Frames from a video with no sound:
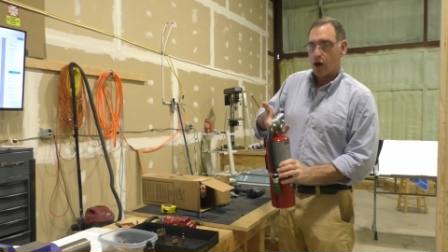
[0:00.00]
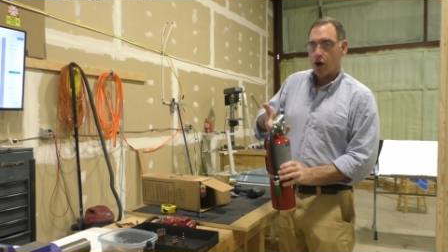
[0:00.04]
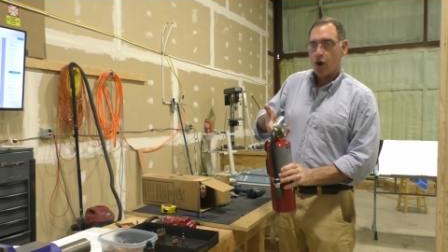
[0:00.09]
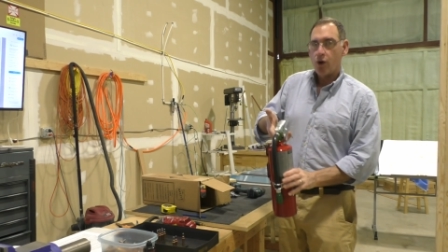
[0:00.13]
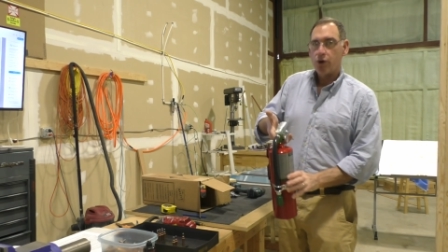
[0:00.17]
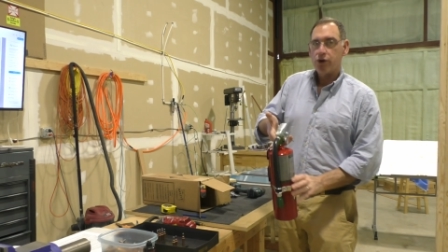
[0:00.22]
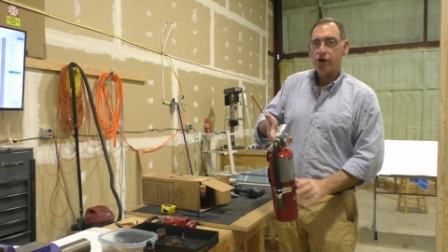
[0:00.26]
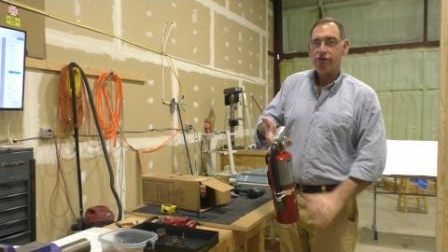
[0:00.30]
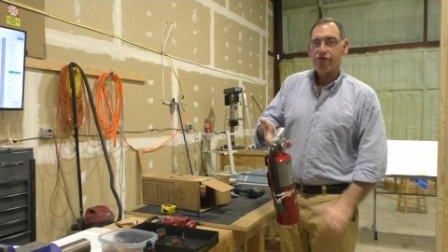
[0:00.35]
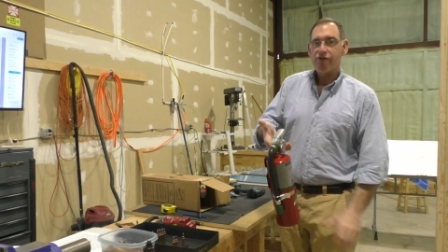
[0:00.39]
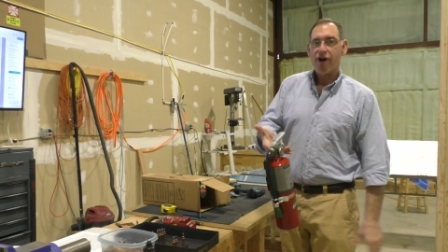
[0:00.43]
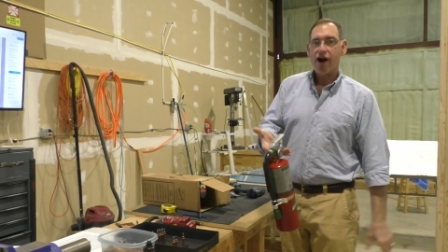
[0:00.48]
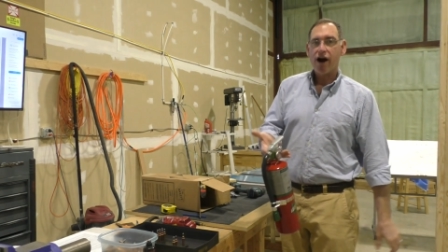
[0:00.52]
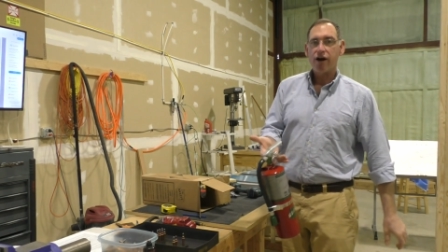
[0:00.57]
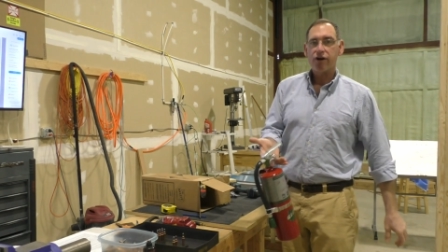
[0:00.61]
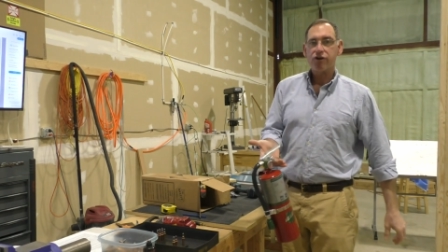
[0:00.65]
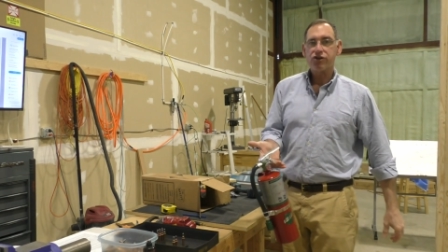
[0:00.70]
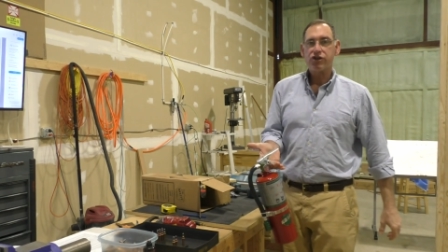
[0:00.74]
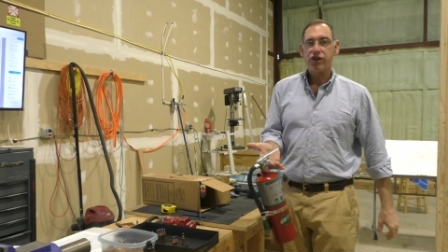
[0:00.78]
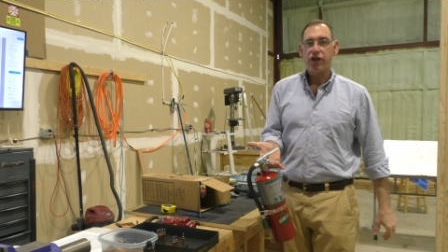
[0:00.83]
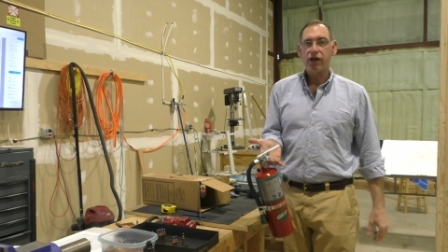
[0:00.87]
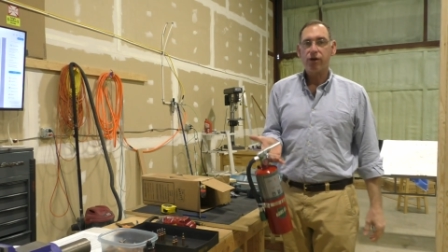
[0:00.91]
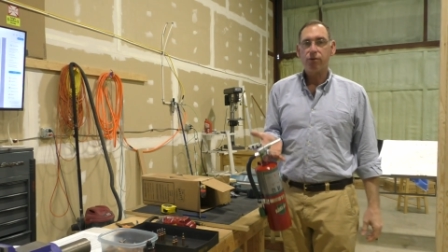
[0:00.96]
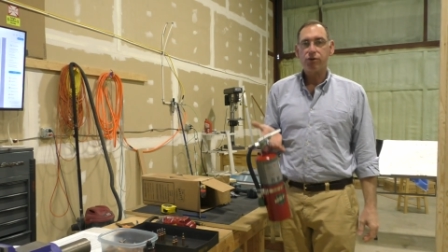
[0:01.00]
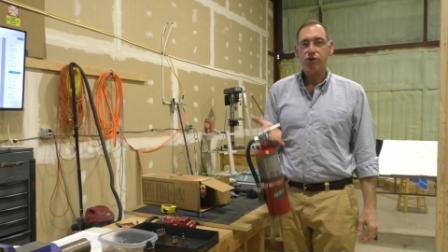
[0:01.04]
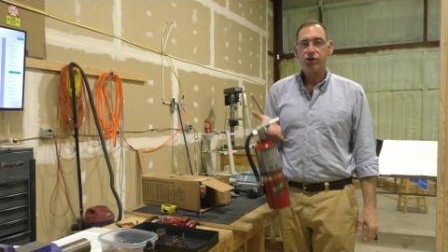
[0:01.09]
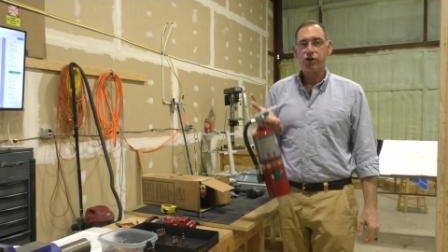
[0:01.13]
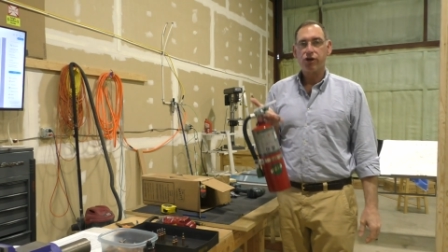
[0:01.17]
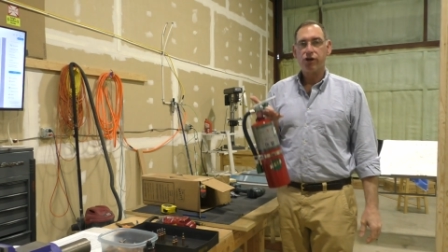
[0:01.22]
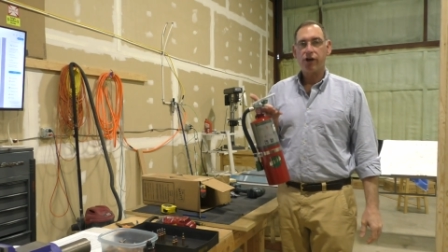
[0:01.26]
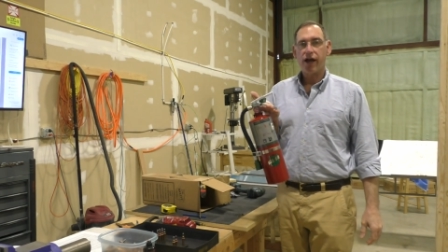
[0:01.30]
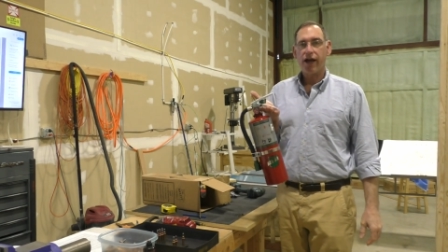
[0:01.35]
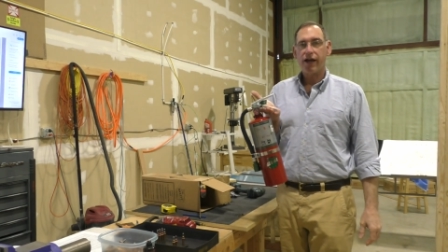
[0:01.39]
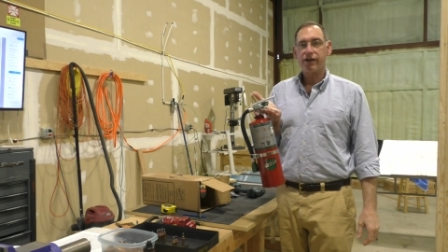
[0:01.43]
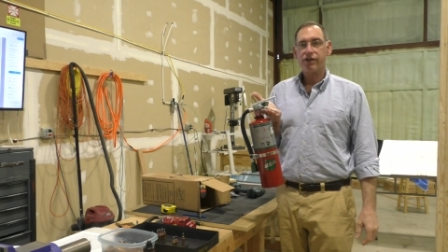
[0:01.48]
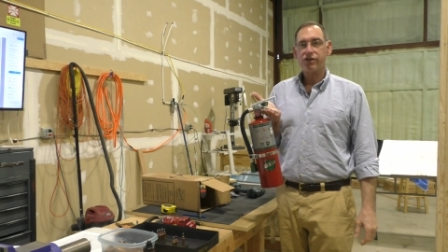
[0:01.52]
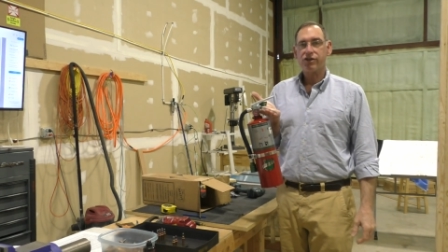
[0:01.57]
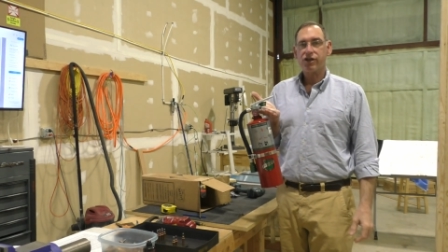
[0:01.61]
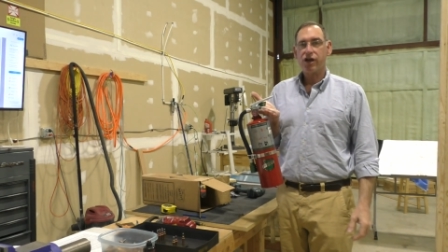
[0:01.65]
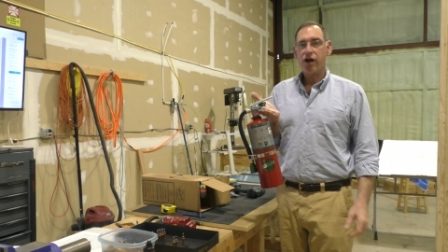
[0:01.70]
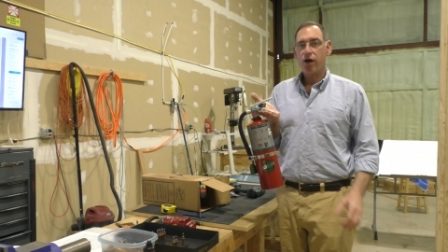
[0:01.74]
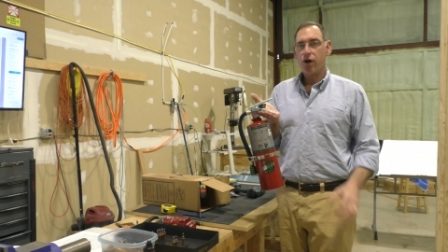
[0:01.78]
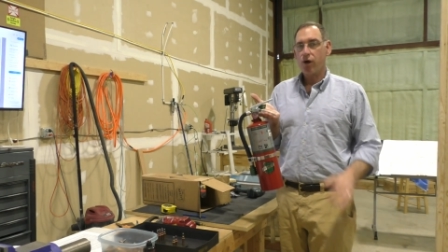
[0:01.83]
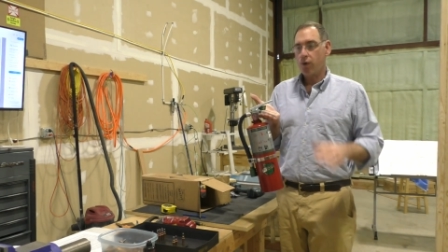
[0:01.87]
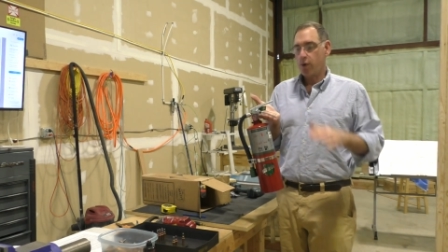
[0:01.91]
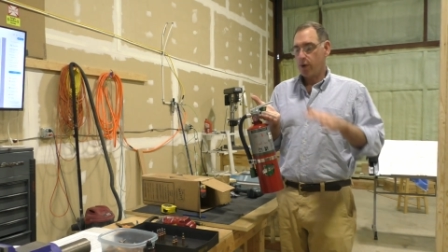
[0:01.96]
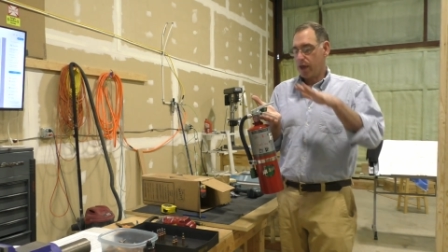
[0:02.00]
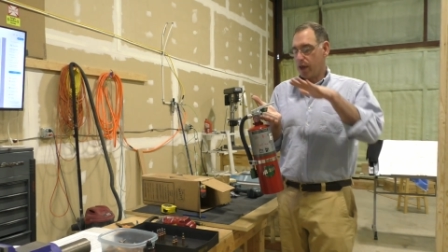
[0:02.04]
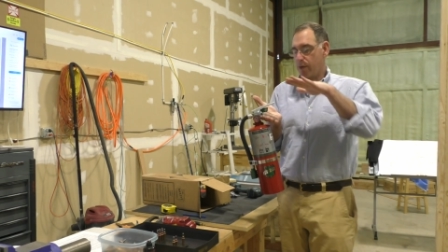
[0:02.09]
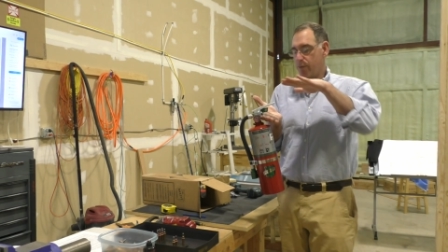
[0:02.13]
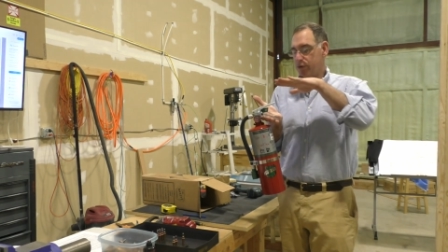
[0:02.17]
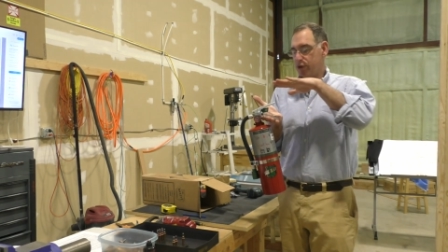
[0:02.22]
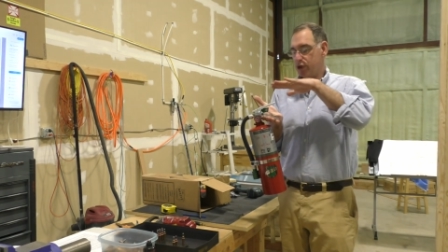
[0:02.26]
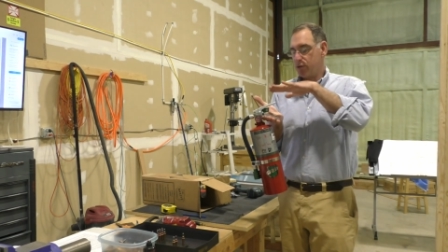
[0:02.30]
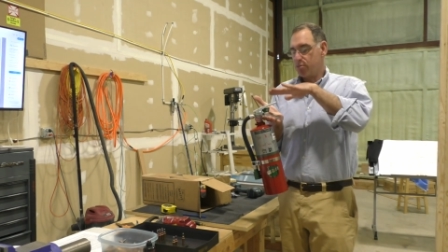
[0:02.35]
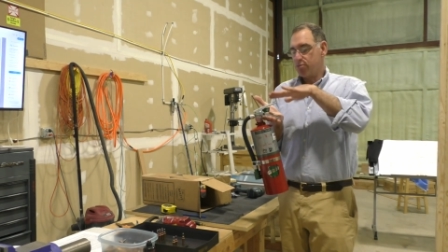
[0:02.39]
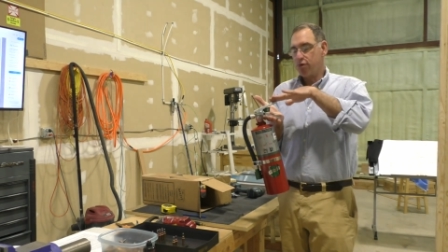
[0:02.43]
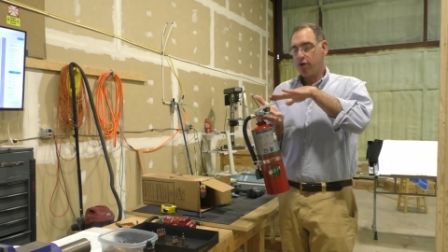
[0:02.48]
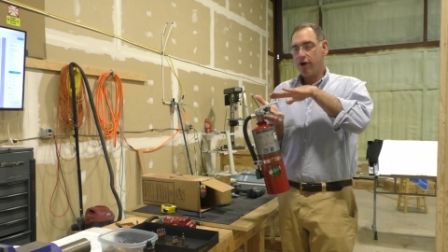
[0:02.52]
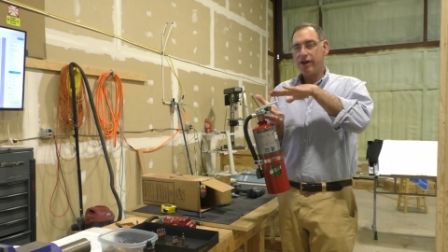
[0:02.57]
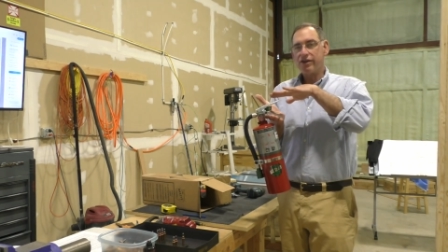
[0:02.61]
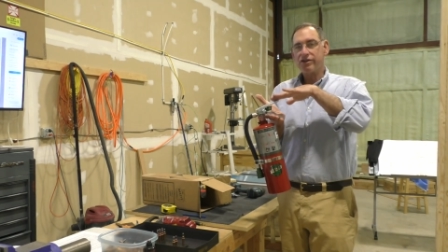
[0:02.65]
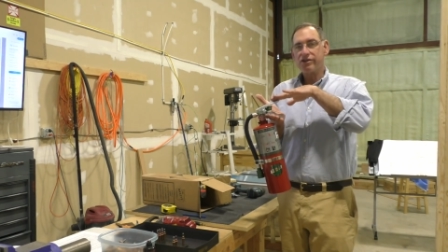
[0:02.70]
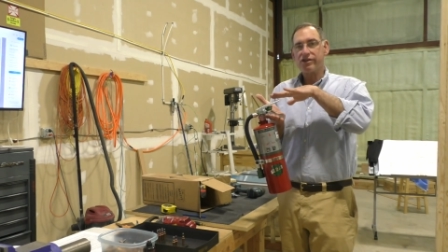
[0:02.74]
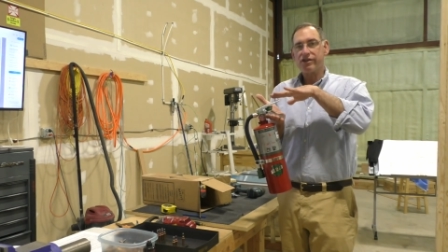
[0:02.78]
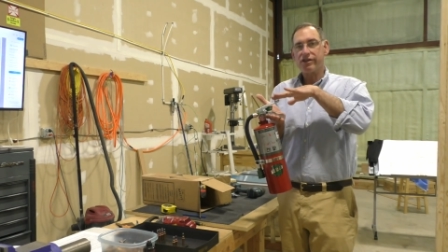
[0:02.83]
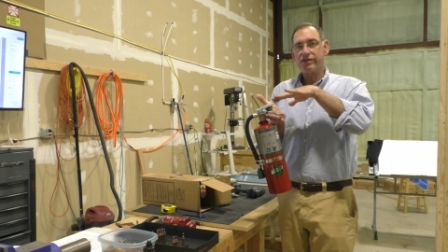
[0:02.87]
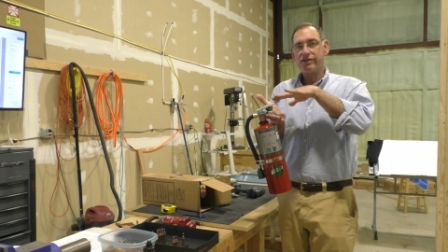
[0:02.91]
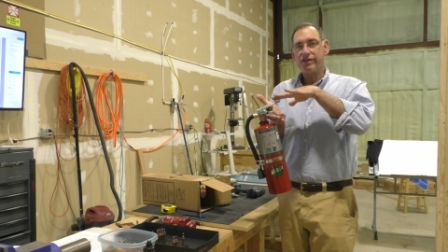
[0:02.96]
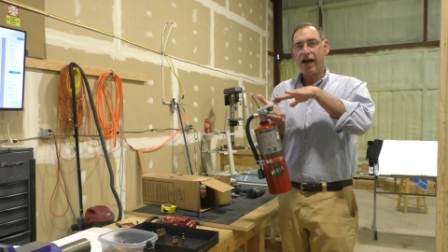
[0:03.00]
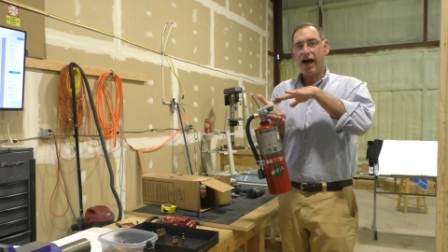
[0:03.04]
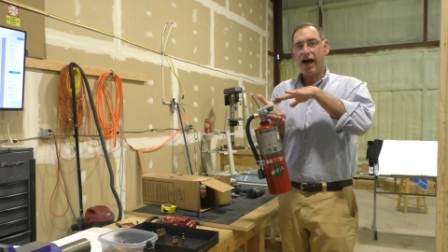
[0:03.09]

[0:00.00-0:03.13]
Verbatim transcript: hold the fire extinguisher like so, and when you press the